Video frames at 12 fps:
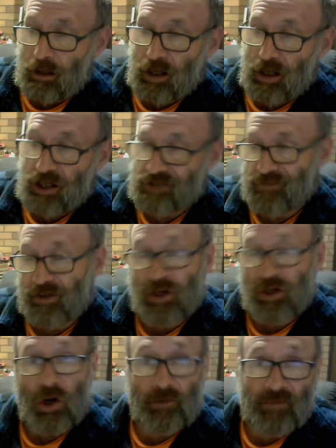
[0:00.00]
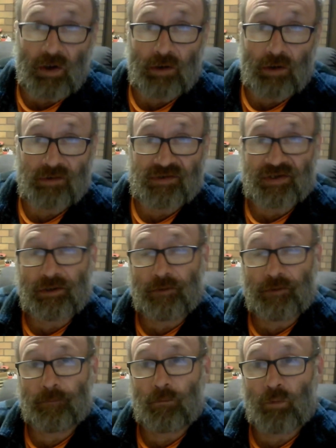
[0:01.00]
As for the convos,
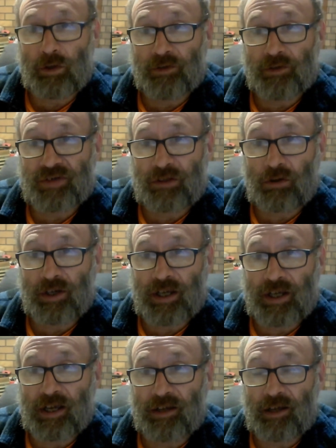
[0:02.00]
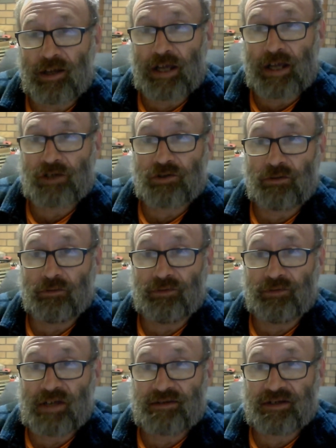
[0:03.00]
well, until I get an actual
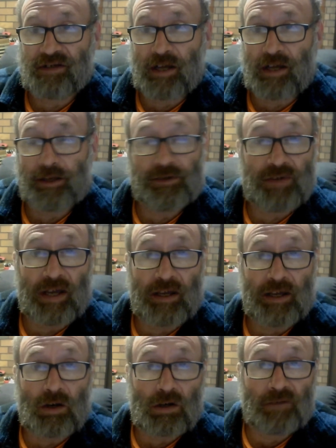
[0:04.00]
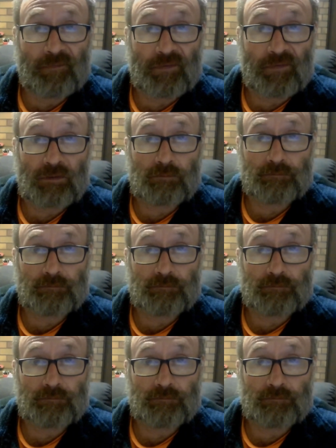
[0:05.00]
designated day off,